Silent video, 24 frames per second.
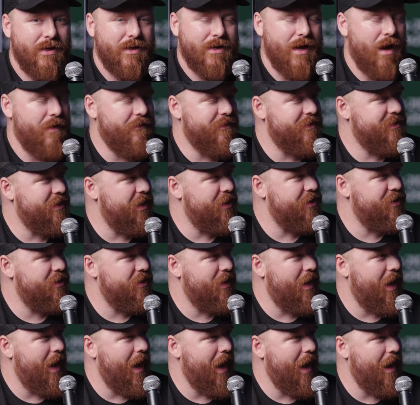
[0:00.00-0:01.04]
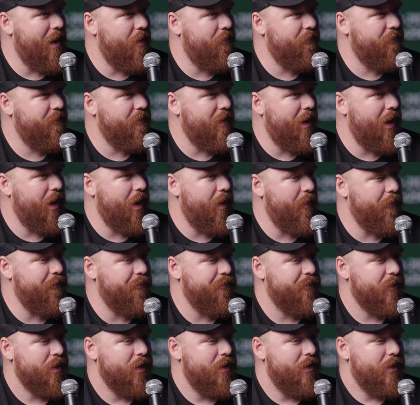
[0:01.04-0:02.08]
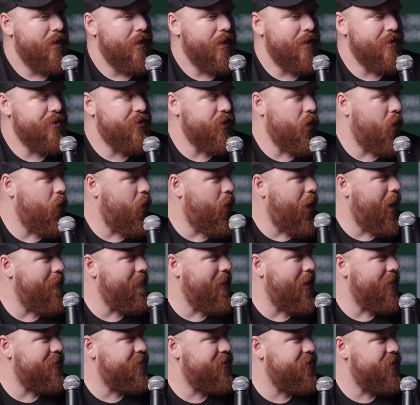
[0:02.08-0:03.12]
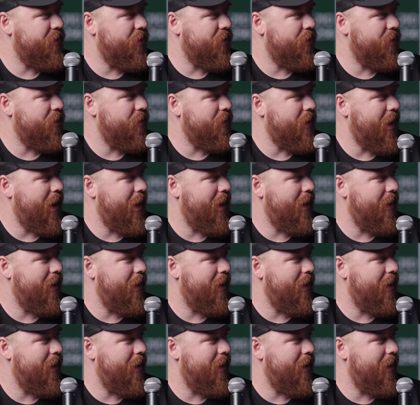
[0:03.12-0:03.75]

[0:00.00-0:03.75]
conversation to have. Joel, I'm not sure